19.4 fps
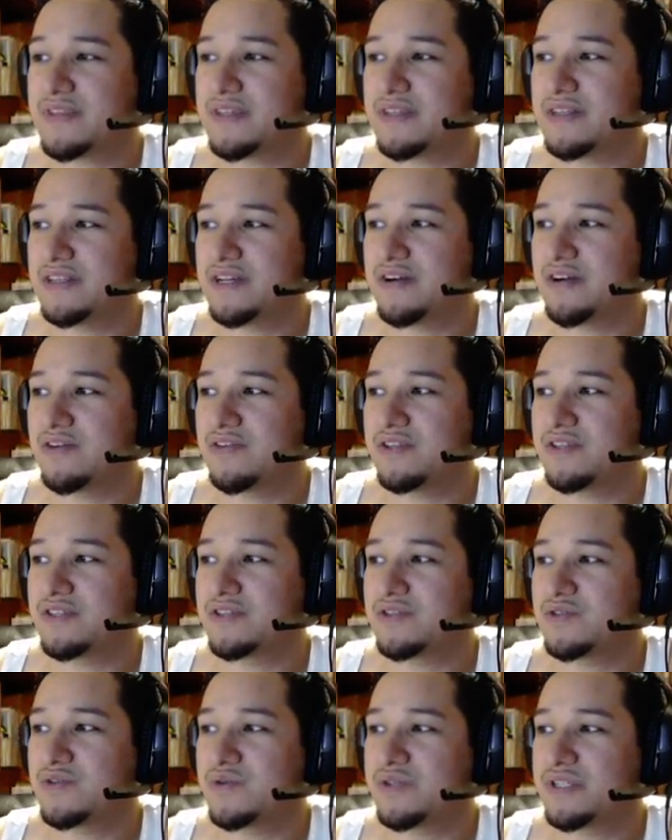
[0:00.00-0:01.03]
like all these are
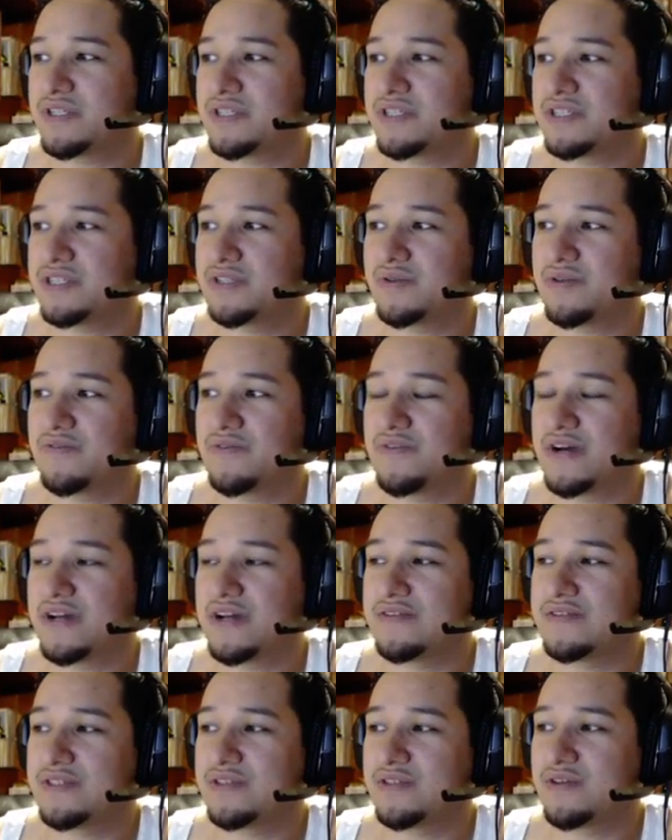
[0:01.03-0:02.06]
26,
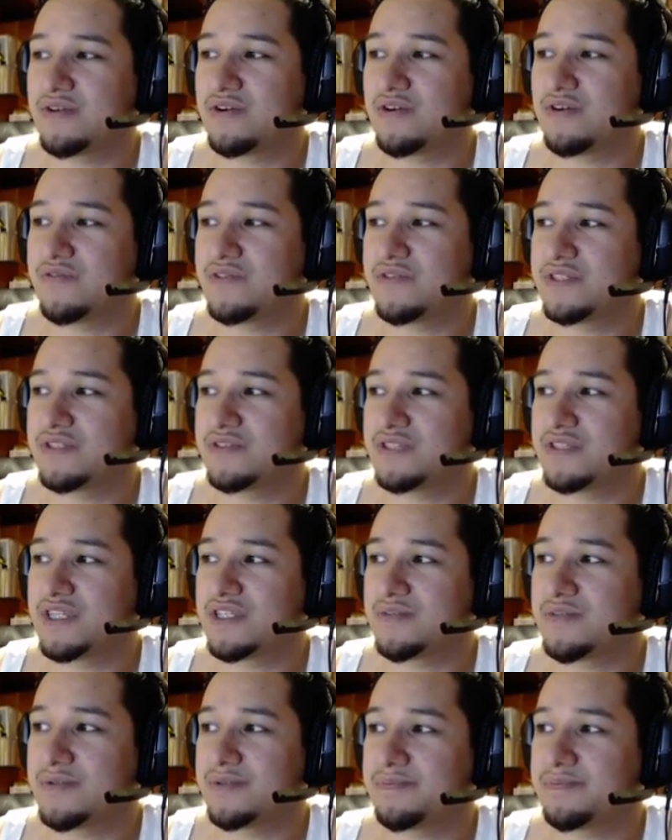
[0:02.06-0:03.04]
25, so they're all Physical Testament.